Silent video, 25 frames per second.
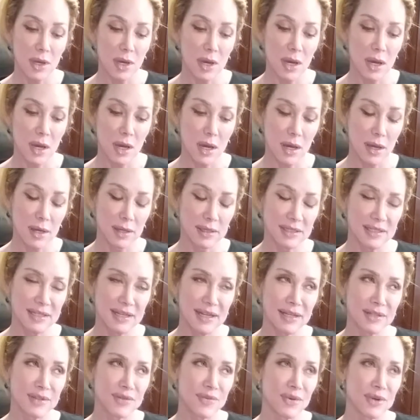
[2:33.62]
it
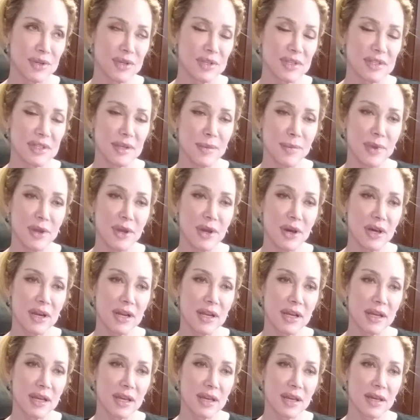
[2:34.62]
stands for
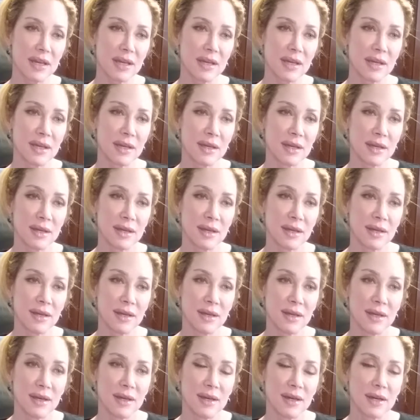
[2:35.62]
symbiotic
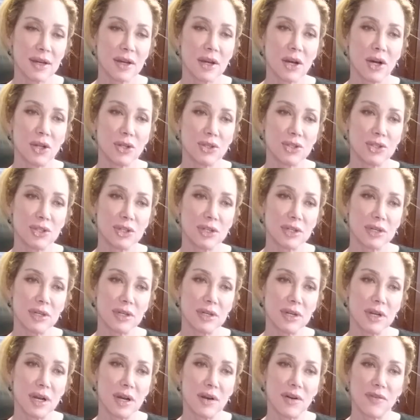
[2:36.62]

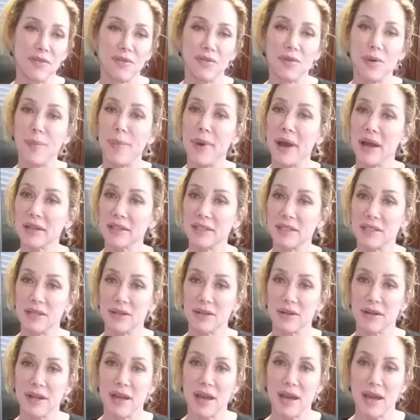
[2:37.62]
culture of
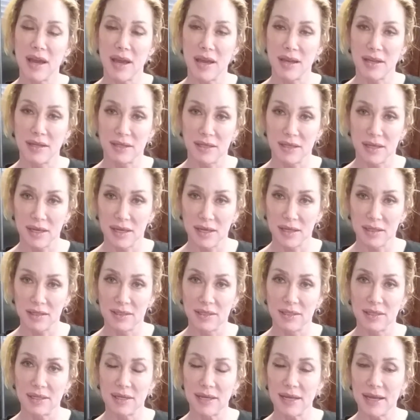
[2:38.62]
bacteria and
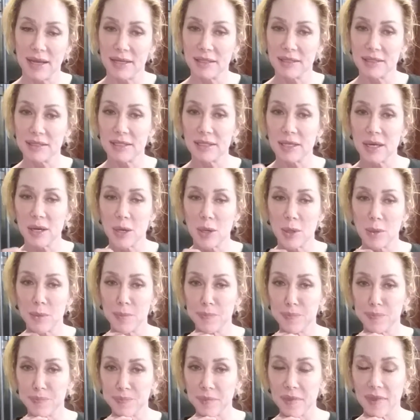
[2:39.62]
yeast. And so